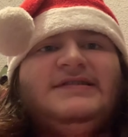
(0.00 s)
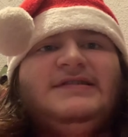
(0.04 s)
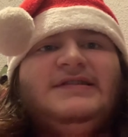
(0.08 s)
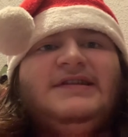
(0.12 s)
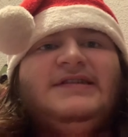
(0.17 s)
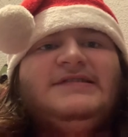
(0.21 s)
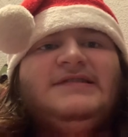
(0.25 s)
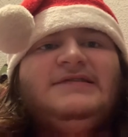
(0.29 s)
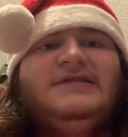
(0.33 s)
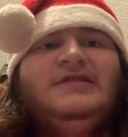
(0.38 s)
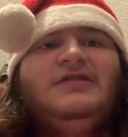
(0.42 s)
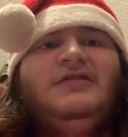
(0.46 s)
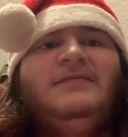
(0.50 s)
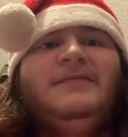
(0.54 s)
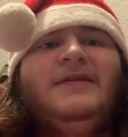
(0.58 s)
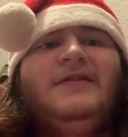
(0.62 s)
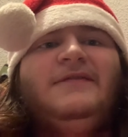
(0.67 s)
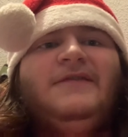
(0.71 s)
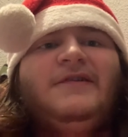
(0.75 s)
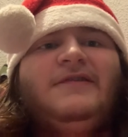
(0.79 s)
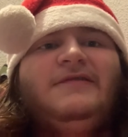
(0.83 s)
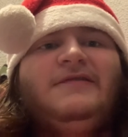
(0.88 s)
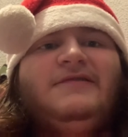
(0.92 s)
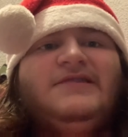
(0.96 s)
It's a little bit of
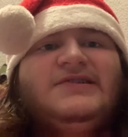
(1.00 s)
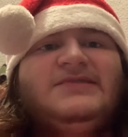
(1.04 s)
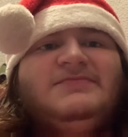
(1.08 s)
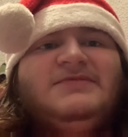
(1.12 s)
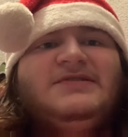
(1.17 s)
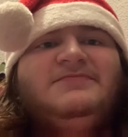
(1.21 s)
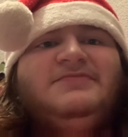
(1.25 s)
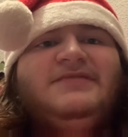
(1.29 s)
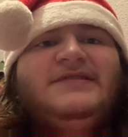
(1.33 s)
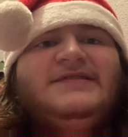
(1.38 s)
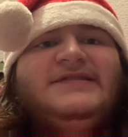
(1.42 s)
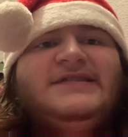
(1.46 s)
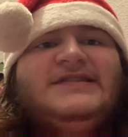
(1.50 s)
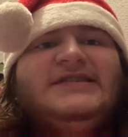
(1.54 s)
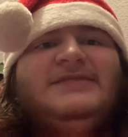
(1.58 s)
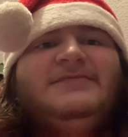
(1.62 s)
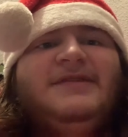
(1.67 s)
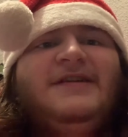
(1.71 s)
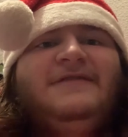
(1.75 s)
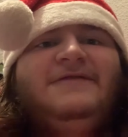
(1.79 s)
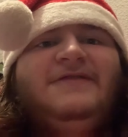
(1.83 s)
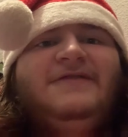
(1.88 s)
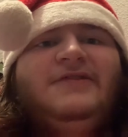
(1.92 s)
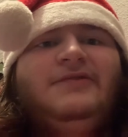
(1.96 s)
a Christmas present to
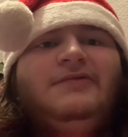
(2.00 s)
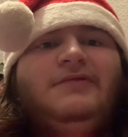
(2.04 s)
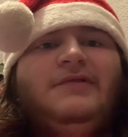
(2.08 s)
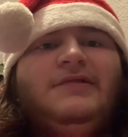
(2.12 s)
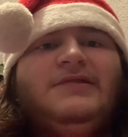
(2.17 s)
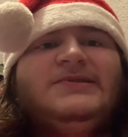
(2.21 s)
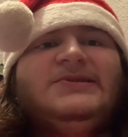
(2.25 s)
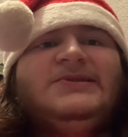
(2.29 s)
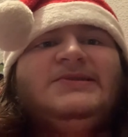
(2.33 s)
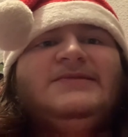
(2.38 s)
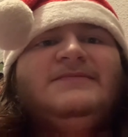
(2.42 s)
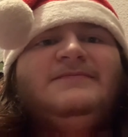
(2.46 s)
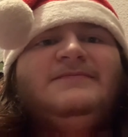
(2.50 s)
my viewers.